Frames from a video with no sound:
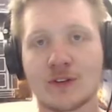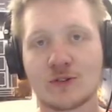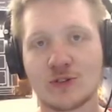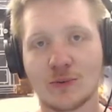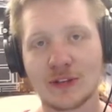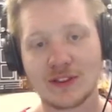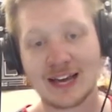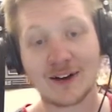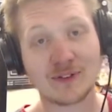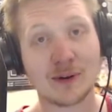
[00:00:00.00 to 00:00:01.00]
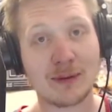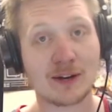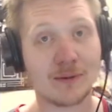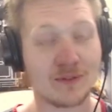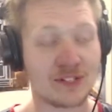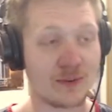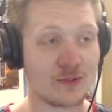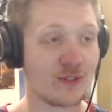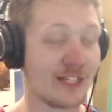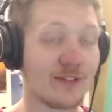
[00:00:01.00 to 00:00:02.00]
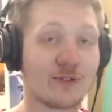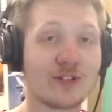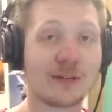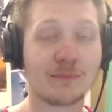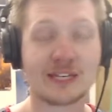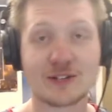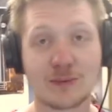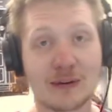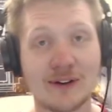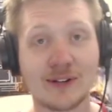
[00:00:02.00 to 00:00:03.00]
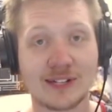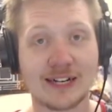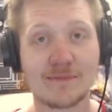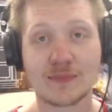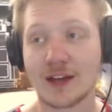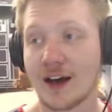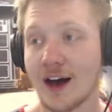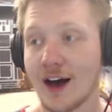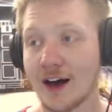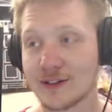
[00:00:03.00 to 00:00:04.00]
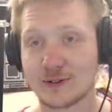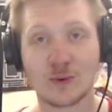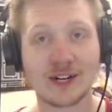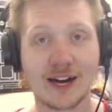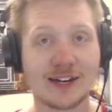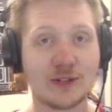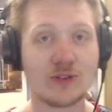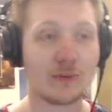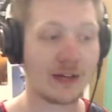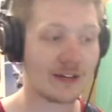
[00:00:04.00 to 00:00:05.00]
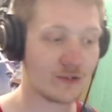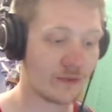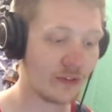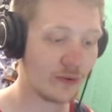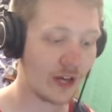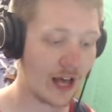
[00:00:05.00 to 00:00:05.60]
So with the Alpha and Omega movies, it was really interesting because apparently uh, there's one guy on YouTube that has reviewed